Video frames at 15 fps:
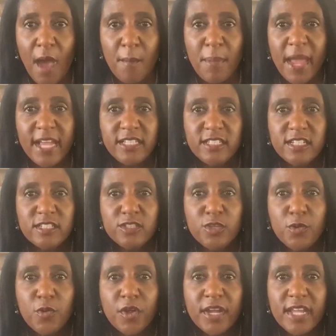Patients
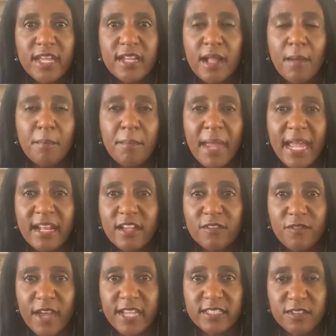who are in a manic
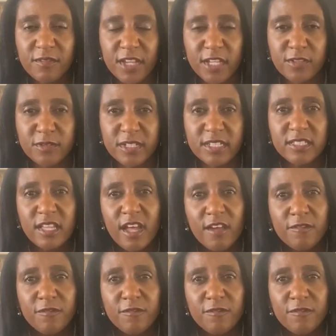phase of illness